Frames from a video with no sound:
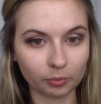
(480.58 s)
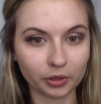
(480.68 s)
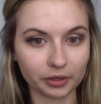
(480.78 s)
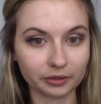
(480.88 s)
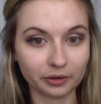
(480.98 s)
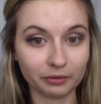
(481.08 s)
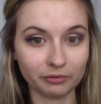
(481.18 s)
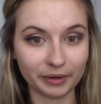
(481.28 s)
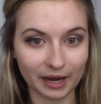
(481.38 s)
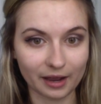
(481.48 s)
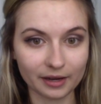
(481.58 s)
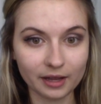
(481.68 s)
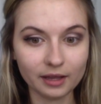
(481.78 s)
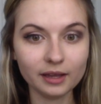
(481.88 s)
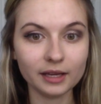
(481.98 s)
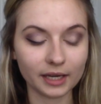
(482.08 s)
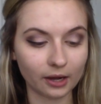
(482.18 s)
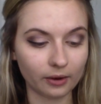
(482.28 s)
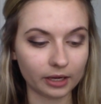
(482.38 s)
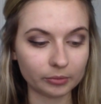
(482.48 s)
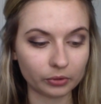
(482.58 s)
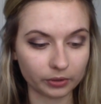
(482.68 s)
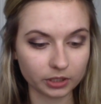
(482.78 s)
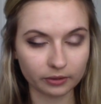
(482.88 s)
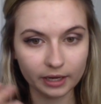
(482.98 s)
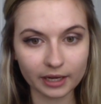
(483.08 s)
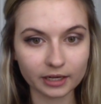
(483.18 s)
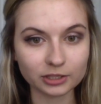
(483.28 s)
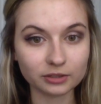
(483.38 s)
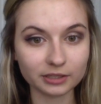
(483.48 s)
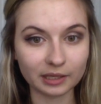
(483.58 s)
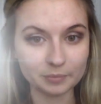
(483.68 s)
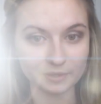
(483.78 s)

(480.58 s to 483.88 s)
part of my eye. Now I'm going to go ahead and do the same